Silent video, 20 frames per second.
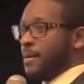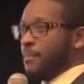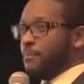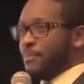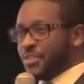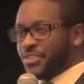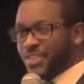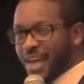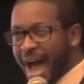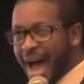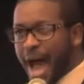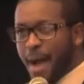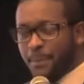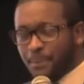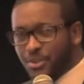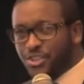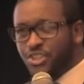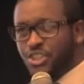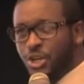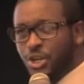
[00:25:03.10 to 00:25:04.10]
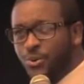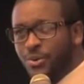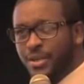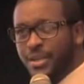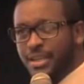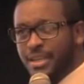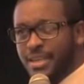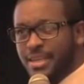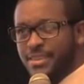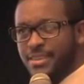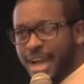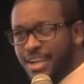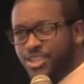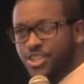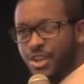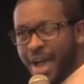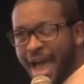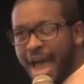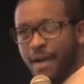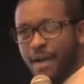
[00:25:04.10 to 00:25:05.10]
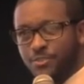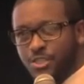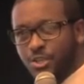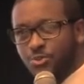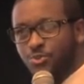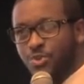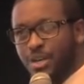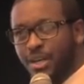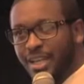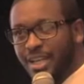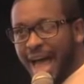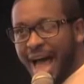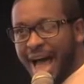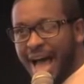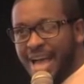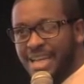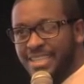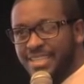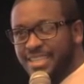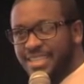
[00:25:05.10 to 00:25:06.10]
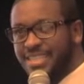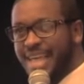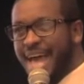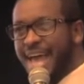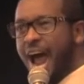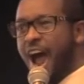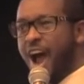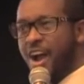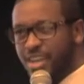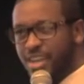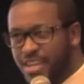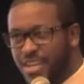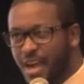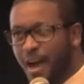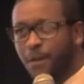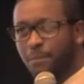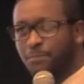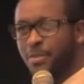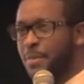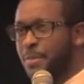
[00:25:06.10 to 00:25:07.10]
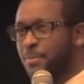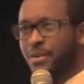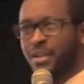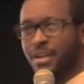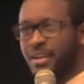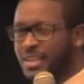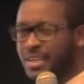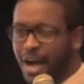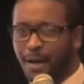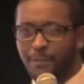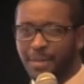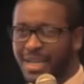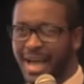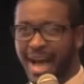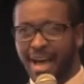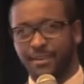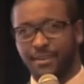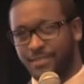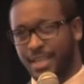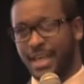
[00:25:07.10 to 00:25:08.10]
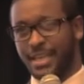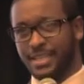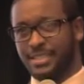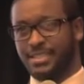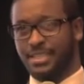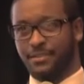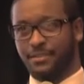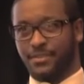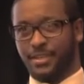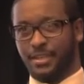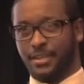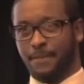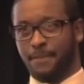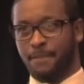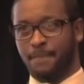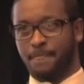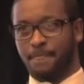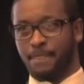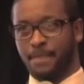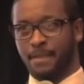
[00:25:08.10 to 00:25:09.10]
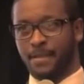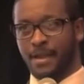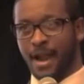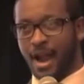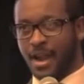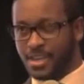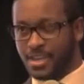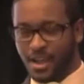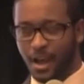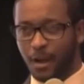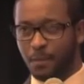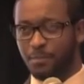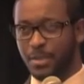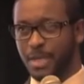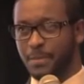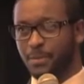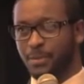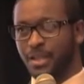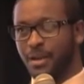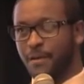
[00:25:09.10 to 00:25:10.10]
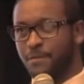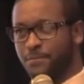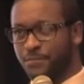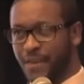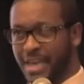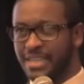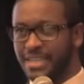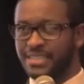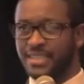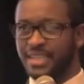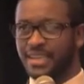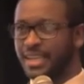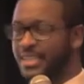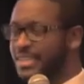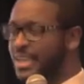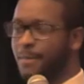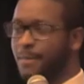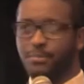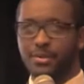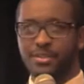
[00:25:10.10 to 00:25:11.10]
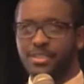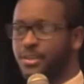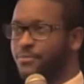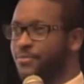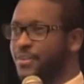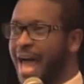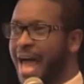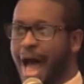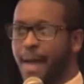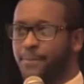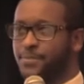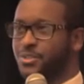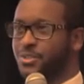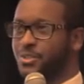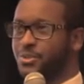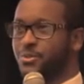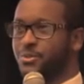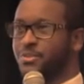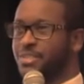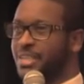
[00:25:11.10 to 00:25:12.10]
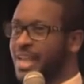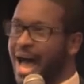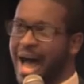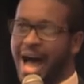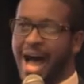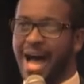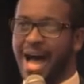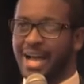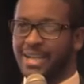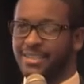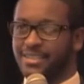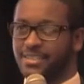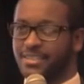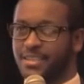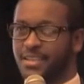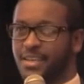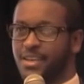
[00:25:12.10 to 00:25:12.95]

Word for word: But the opportunity that you have to realize is that our young people are coming out of negativity. Our young people are facing a number of different obstacles and odds.